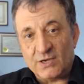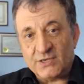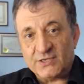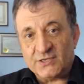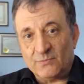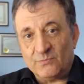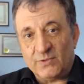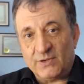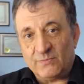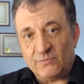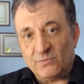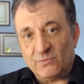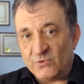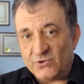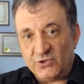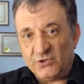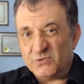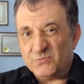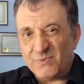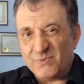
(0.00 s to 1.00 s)
why some people
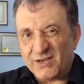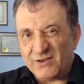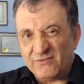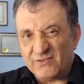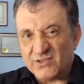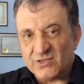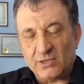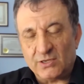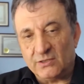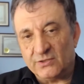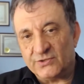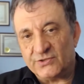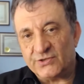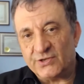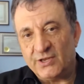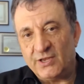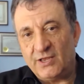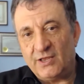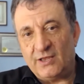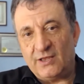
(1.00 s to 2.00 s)
produce better
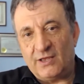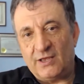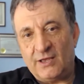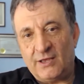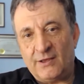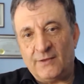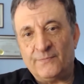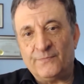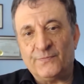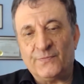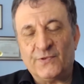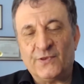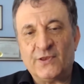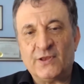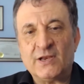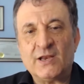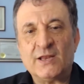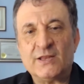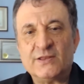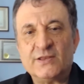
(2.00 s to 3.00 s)
results um,
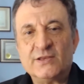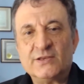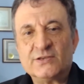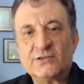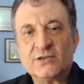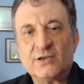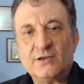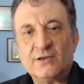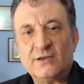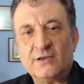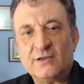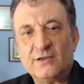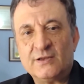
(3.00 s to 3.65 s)
than others.